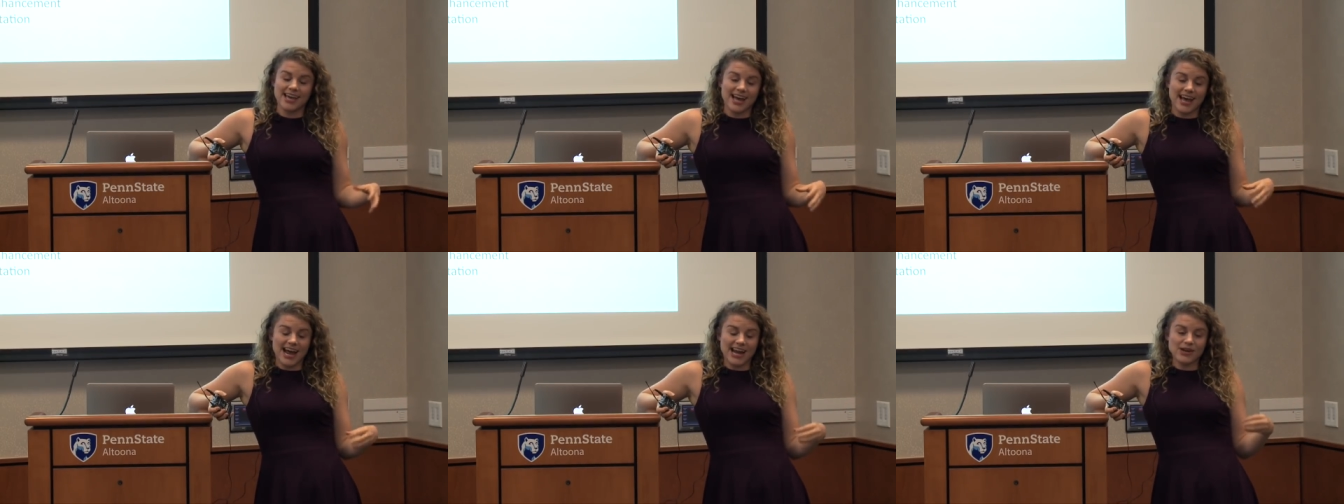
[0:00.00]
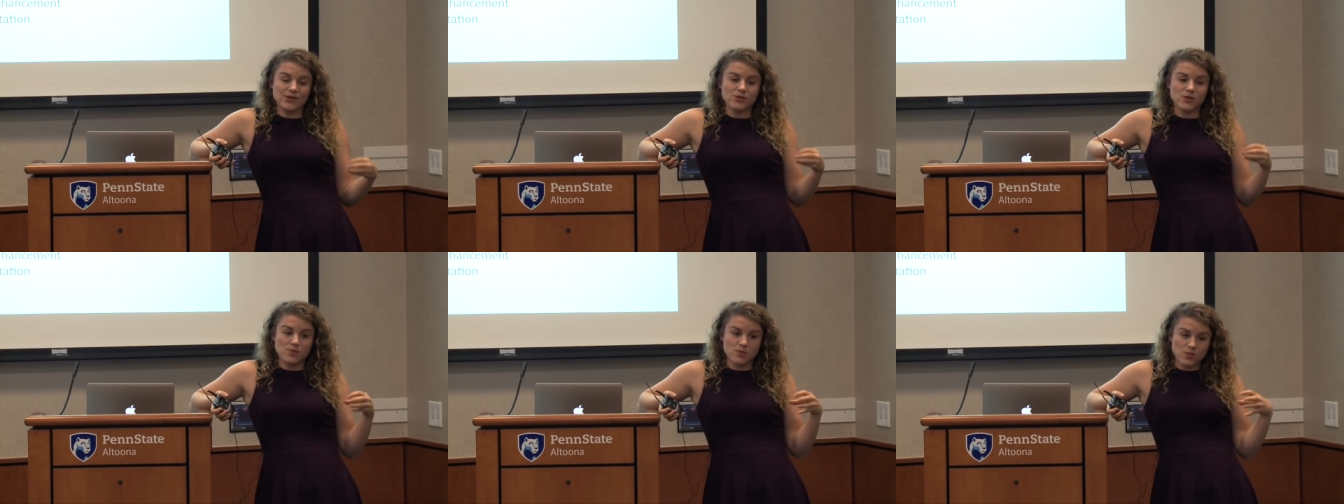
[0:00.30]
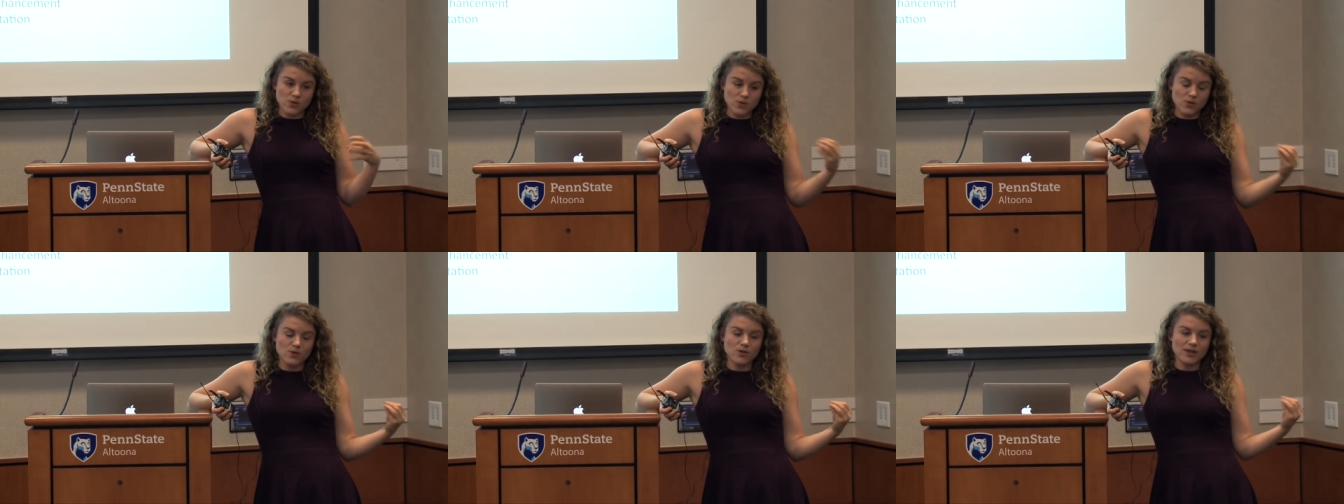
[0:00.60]
and it will
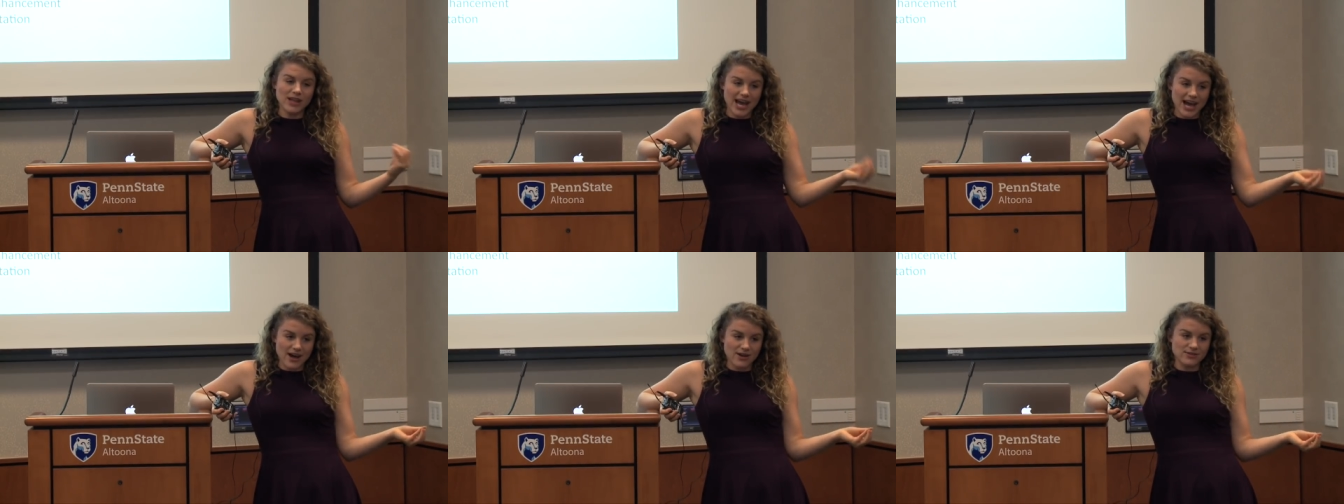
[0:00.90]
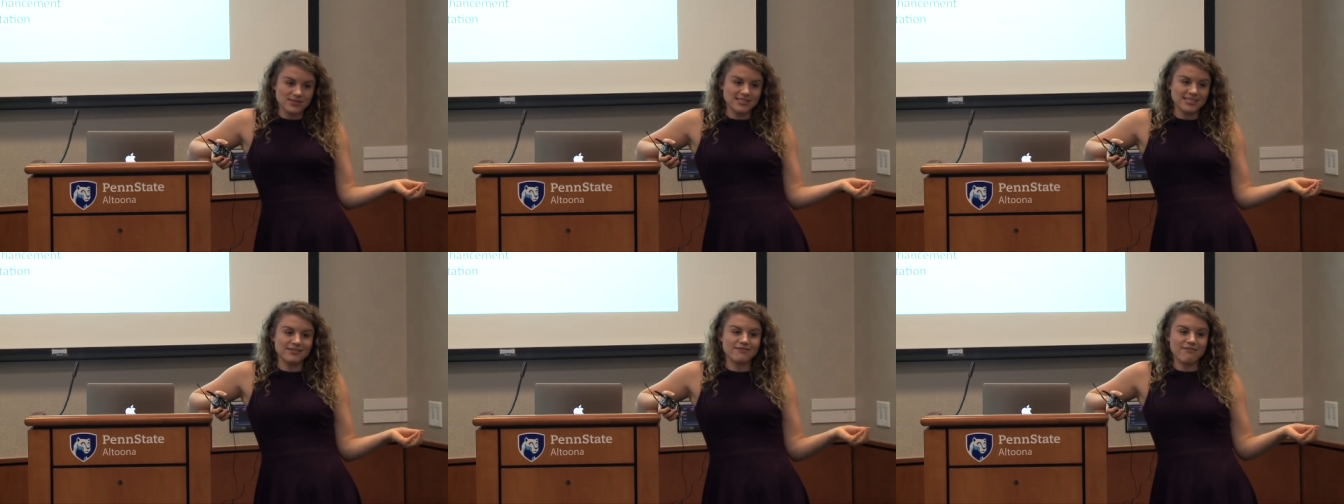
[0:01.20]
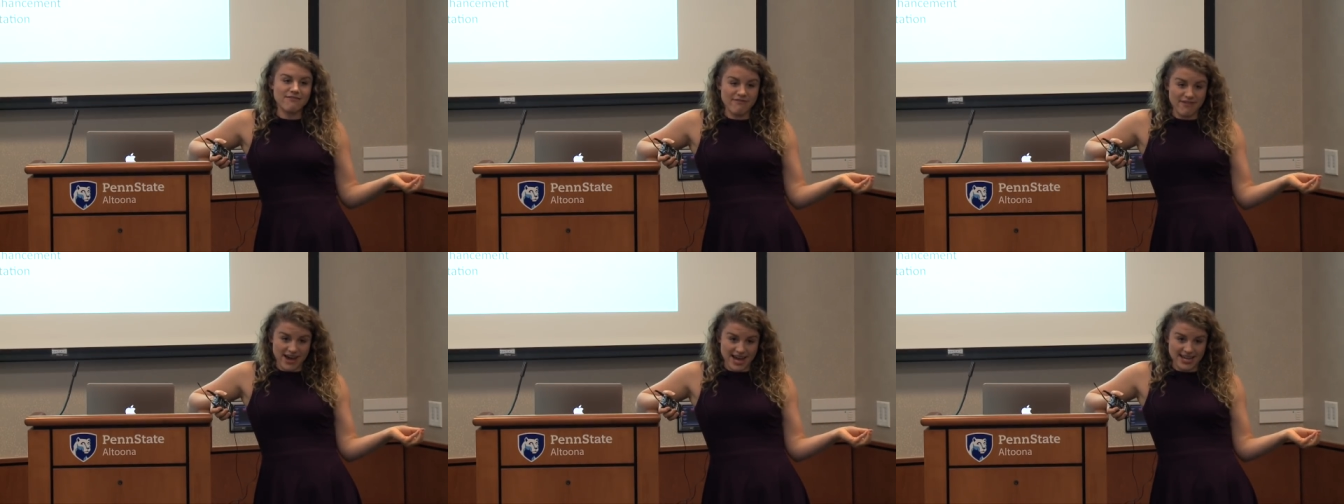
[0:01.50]
pull out the
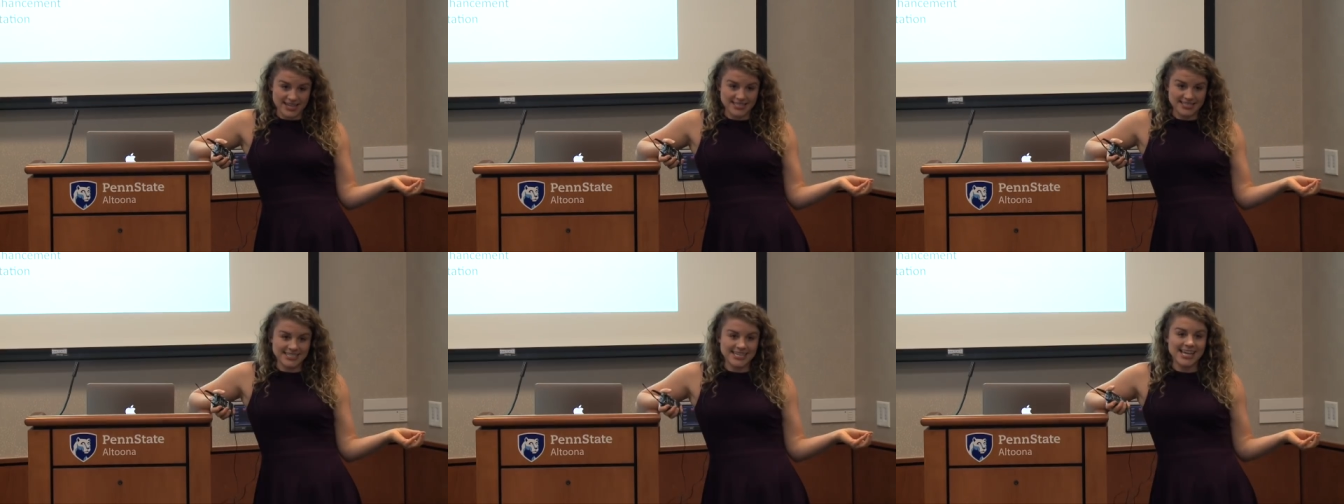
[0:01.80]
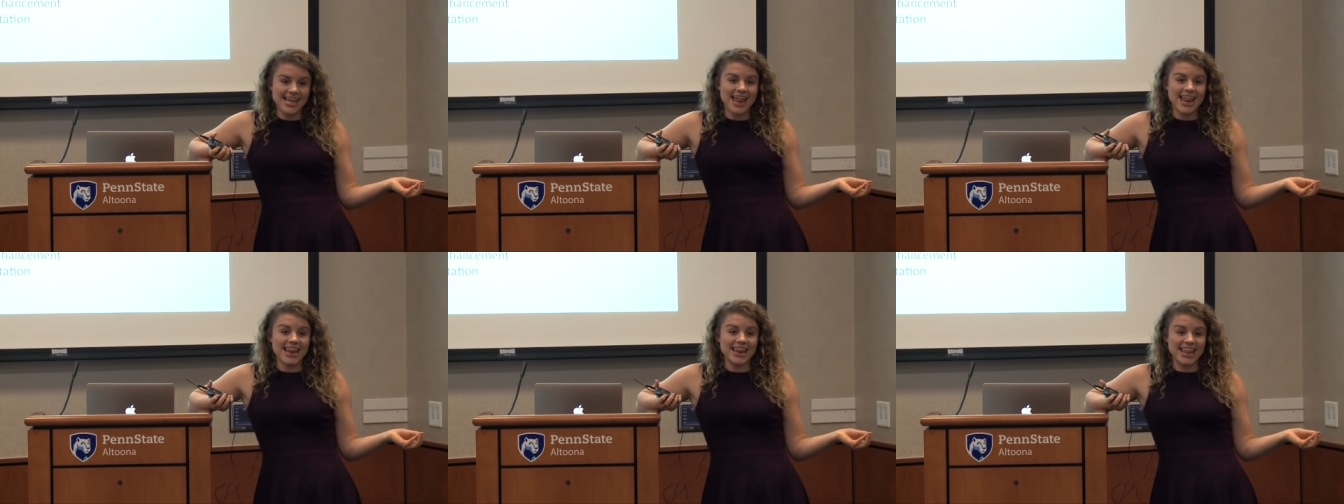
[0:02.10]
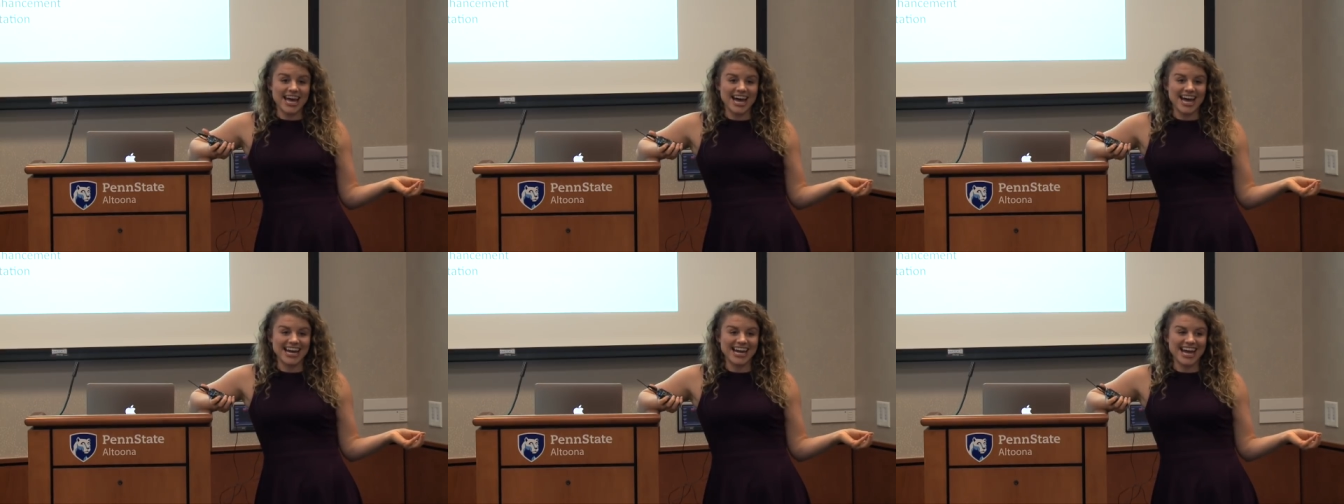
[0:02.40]
fat
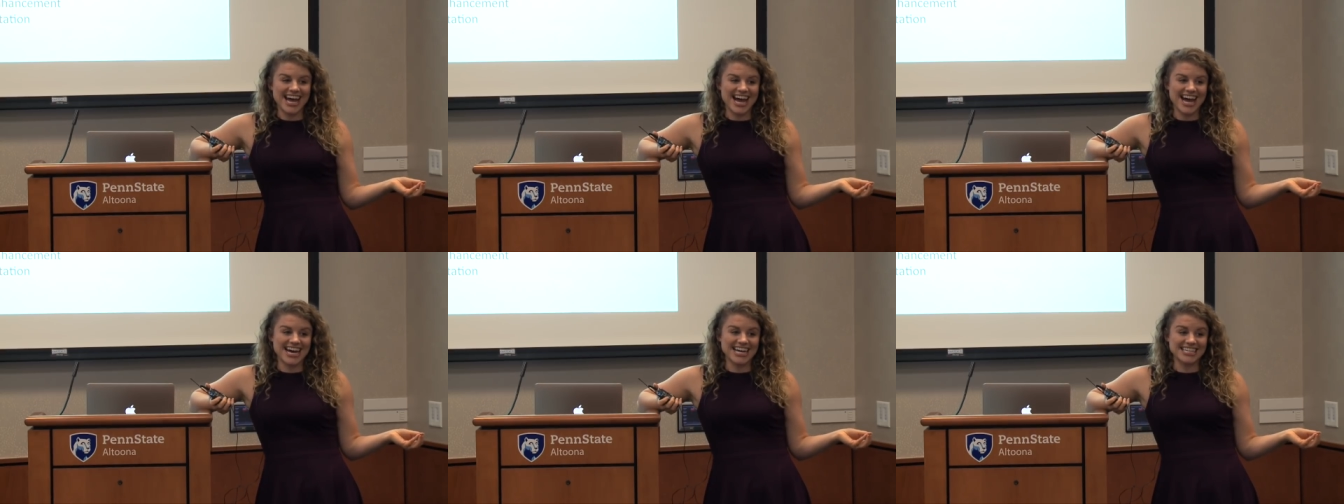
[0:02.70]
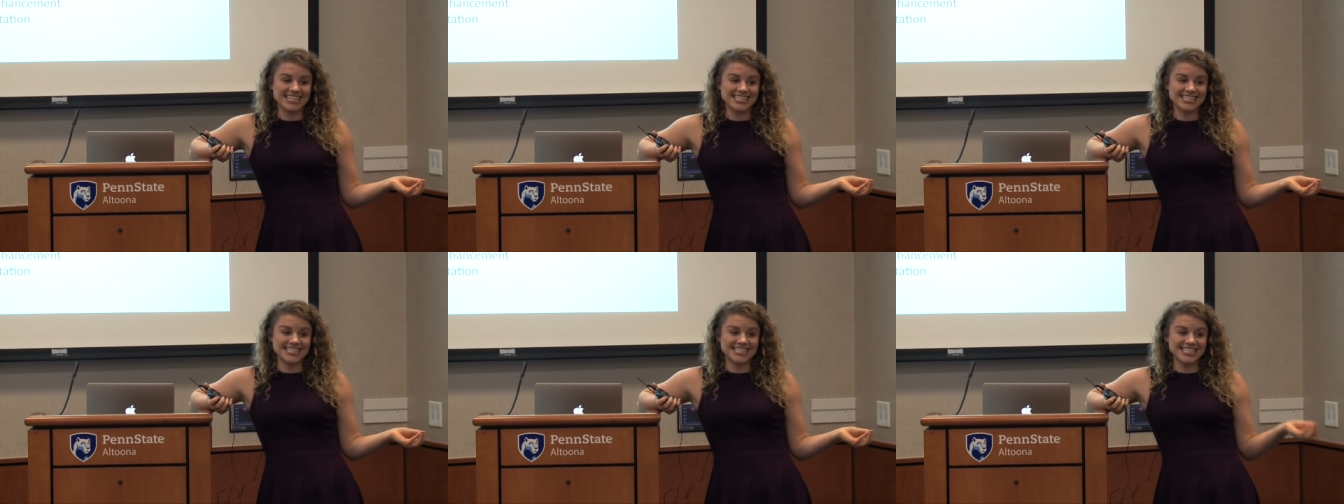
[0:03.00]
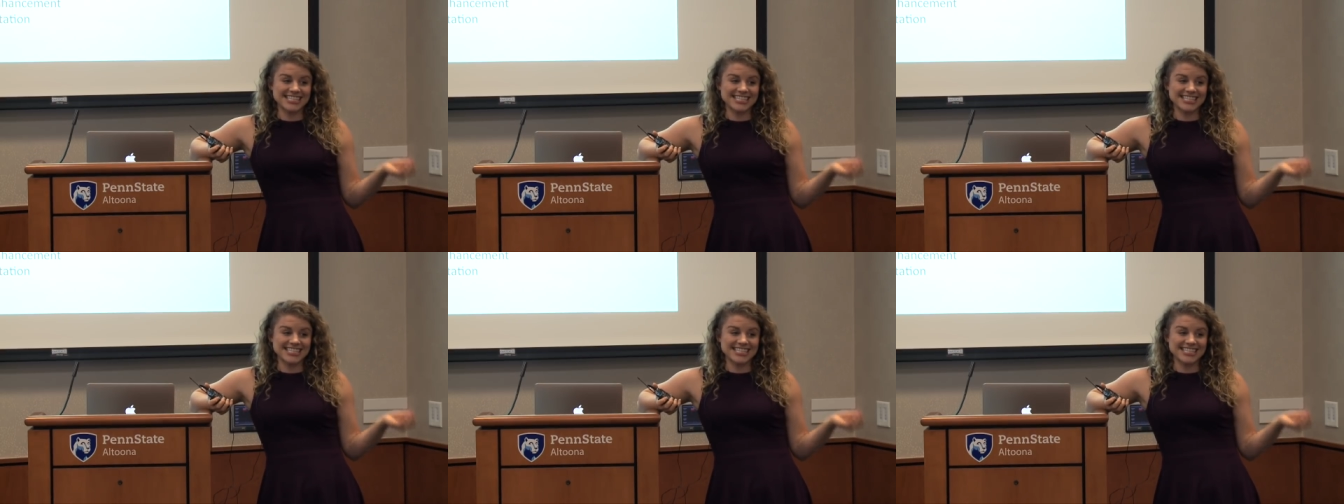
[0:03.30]
that has